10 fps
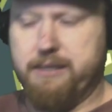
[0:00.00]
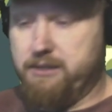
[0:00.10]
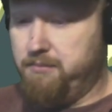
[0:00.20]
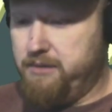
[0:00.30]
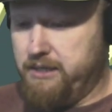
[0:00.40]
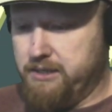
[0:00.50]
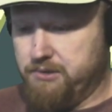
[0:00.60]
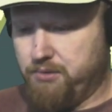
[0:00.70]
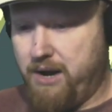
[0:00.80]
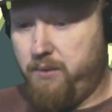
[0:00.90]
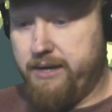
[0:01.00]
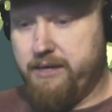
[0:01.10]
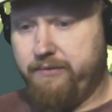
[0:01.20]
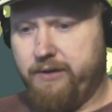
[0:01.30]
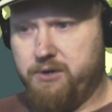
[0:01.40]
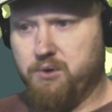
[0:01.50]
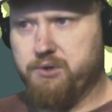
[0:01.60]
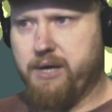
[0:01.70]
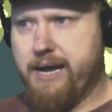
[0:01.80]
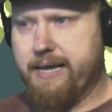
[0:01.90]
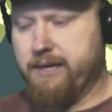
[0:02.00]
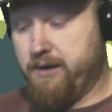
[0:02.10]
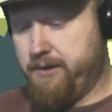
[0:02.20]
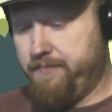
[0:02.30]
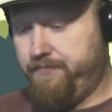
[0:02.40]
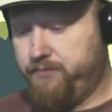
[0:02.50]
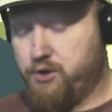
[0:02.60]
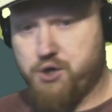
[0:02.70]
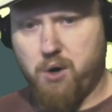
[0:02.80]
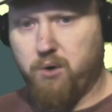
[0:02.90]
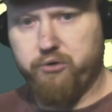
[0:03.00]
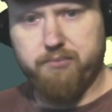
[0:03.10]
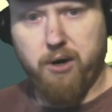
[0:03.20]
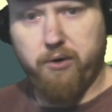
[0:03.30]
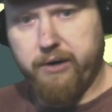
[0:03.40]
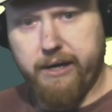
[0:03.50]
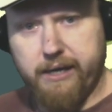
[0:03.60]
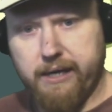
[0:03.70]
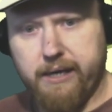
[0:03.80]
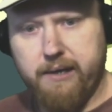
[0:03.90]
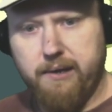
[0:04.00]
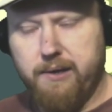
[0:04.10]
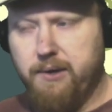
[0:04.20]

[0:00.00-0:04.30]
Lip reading: some of these right-wing individuals like Charles Murray